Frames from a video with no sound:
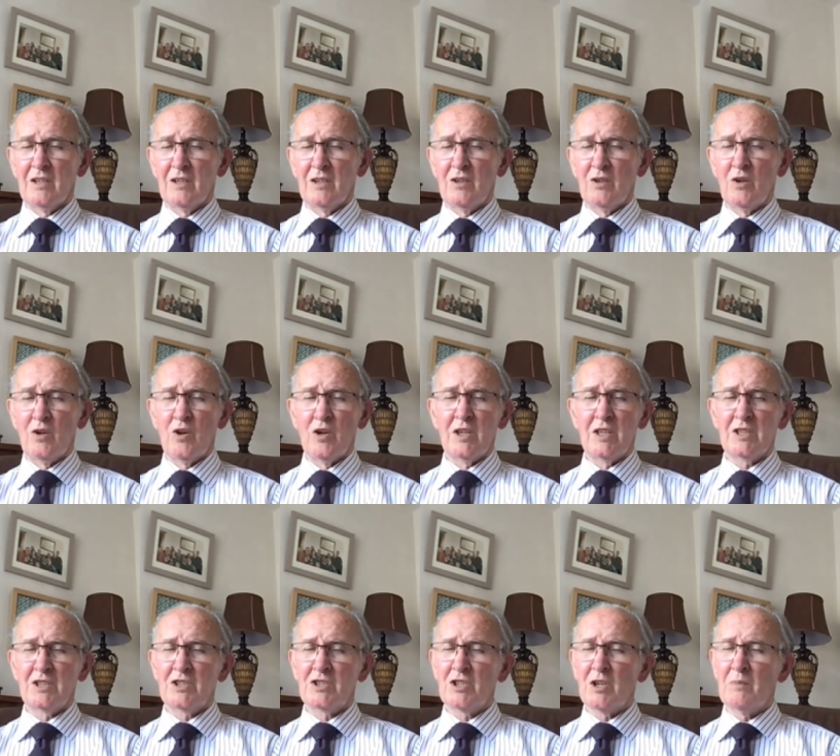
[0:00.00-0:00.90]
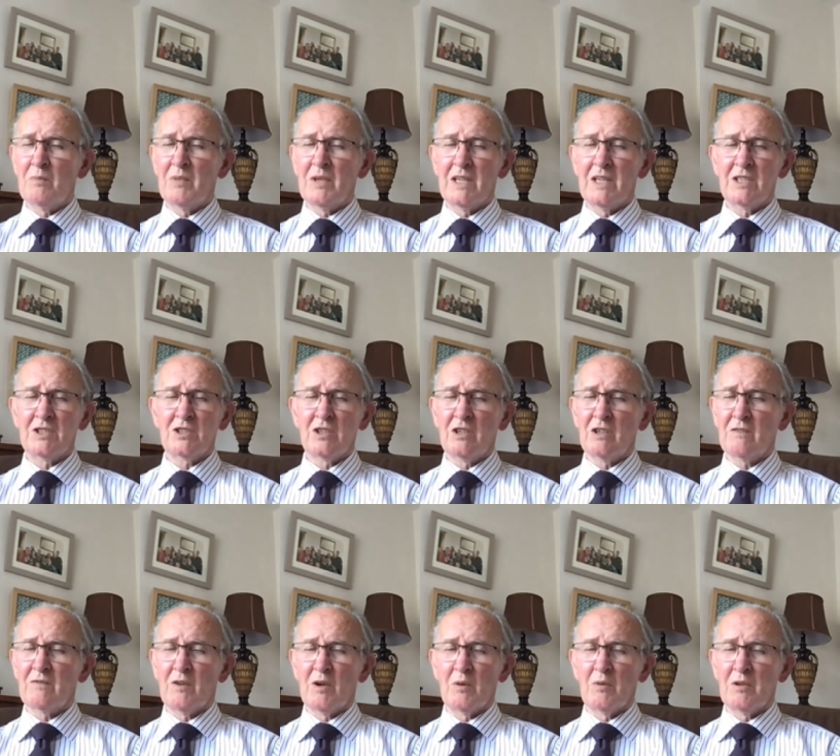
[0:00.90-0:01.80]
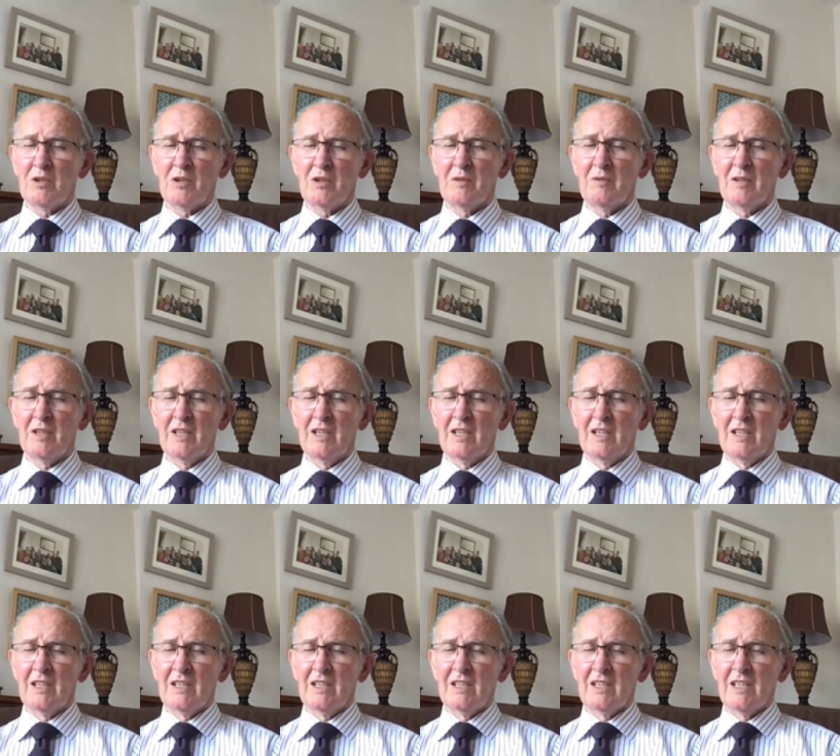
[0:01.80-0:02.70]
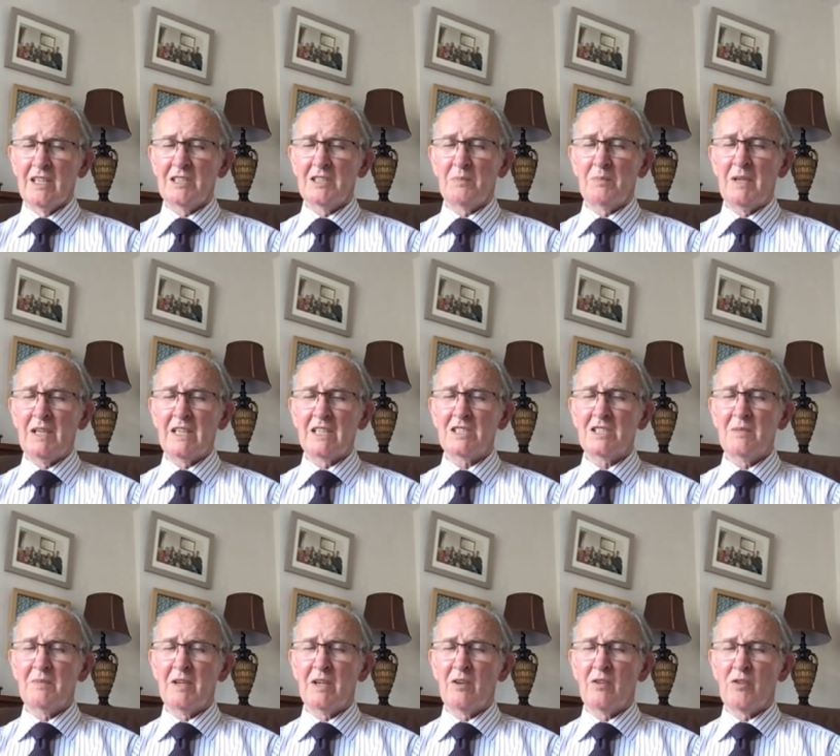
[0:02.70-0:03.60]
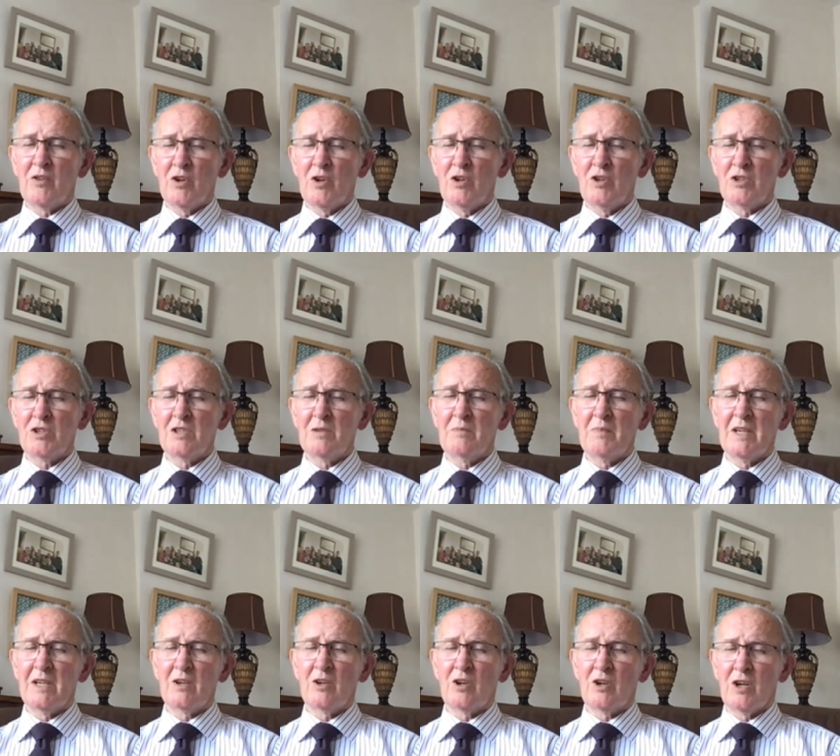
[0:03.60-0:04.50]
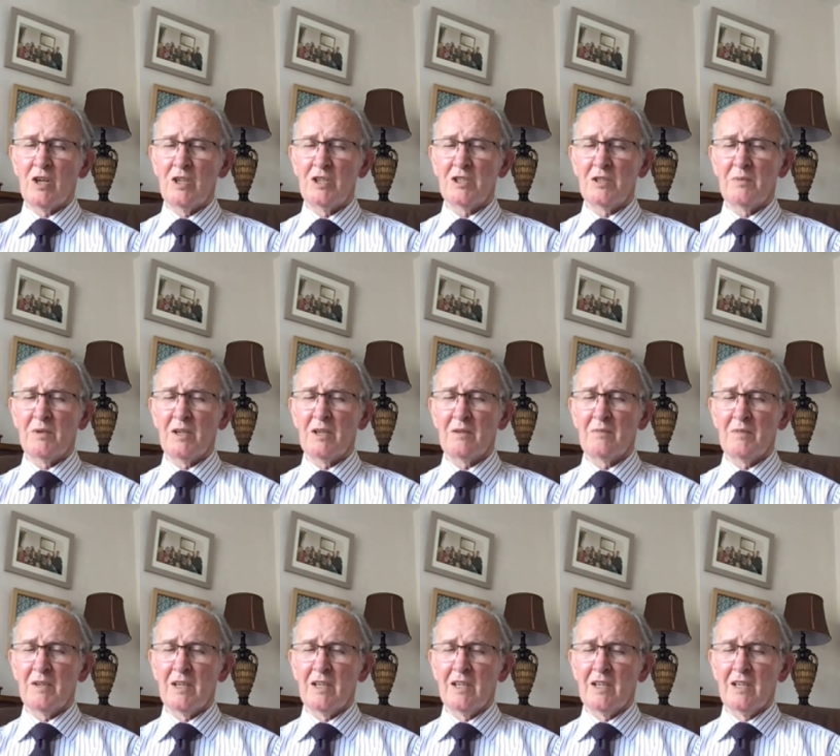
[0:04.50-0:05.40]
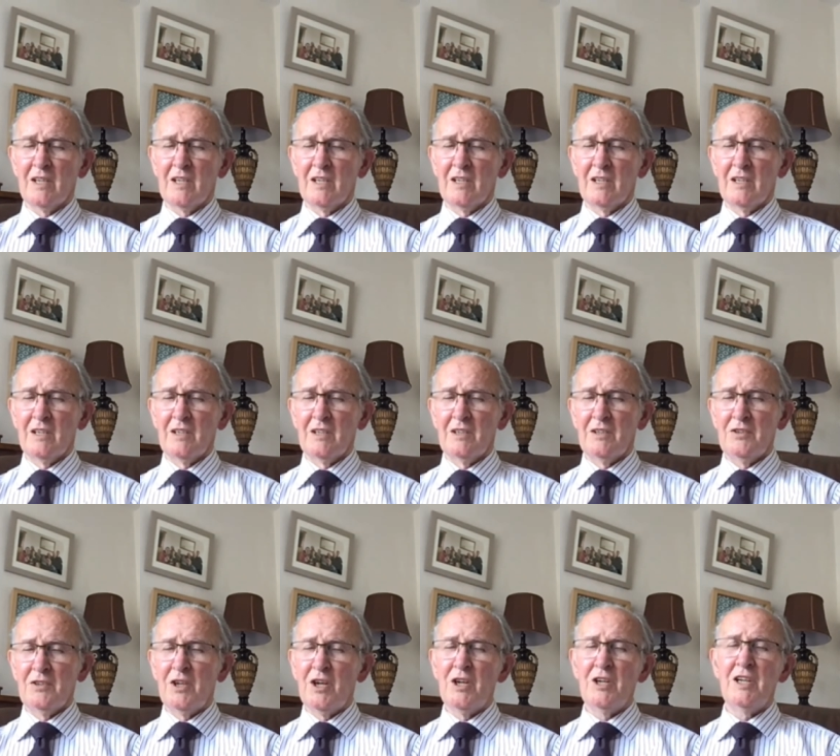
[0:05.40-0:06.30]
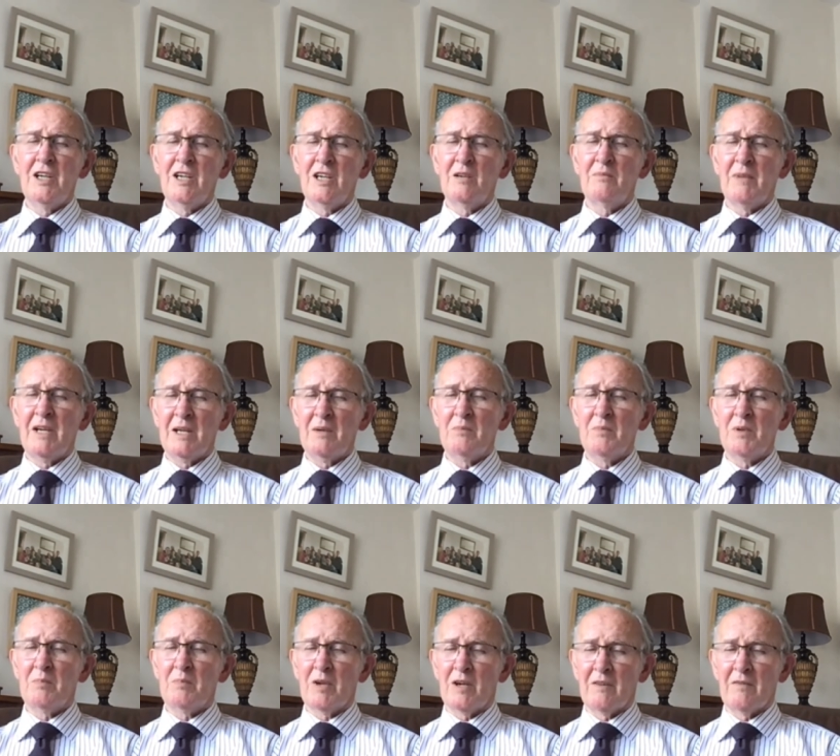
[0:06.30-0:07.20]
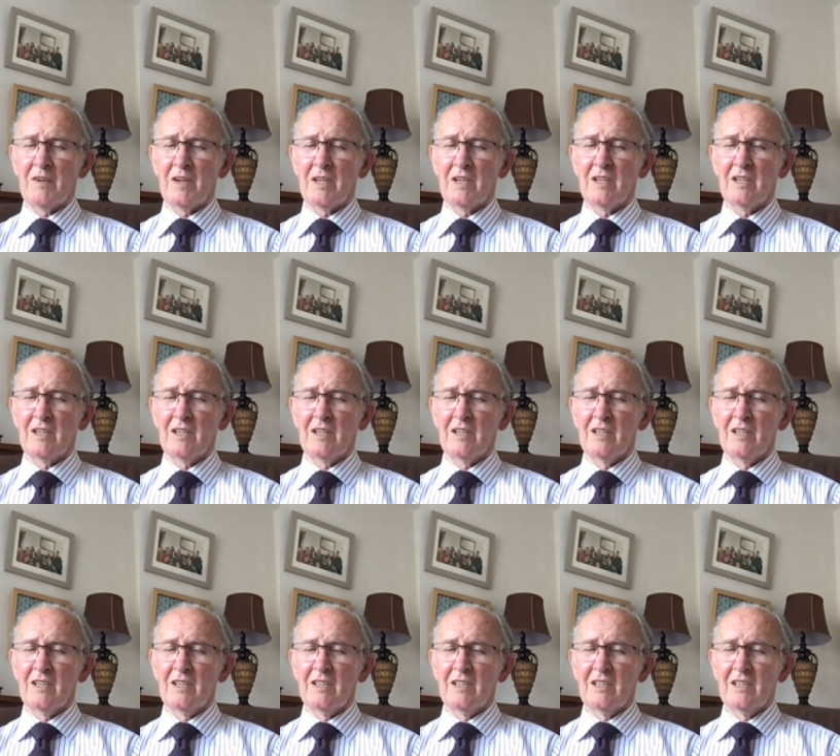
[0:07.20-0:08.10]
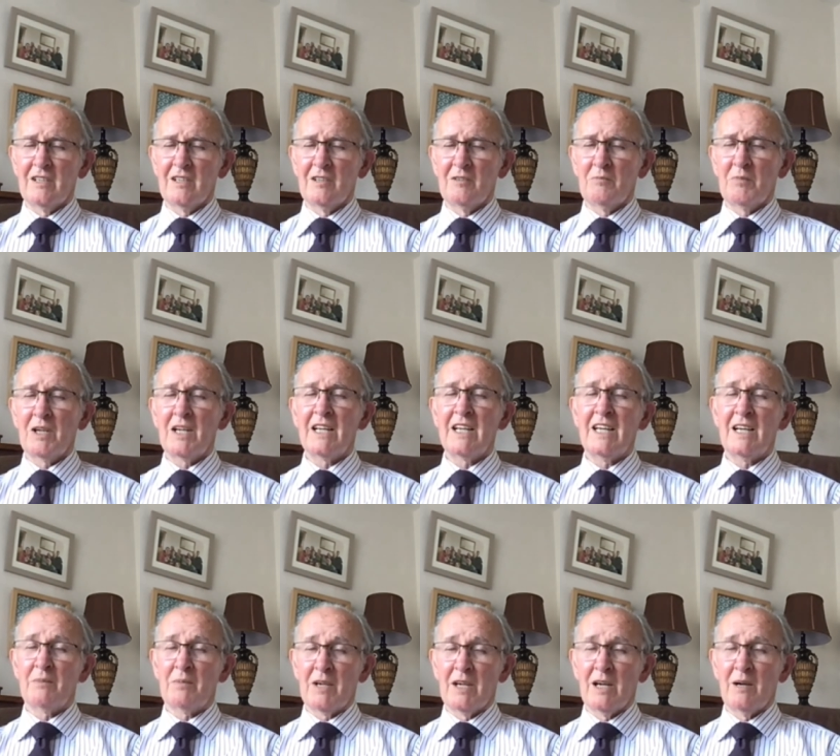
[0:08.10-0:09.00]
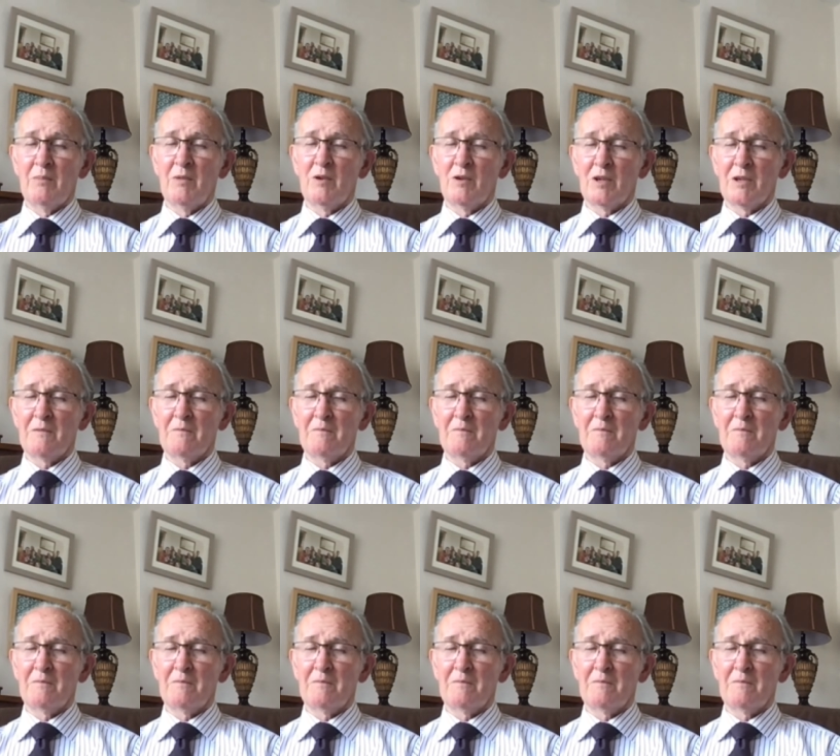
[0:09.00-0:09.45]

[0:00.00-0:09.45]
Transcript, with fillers: Lord, it's some place to look forward to. It's a place to be enthused and be encouraged about. Down here mightn't be perfect, but like Abraham, Lord,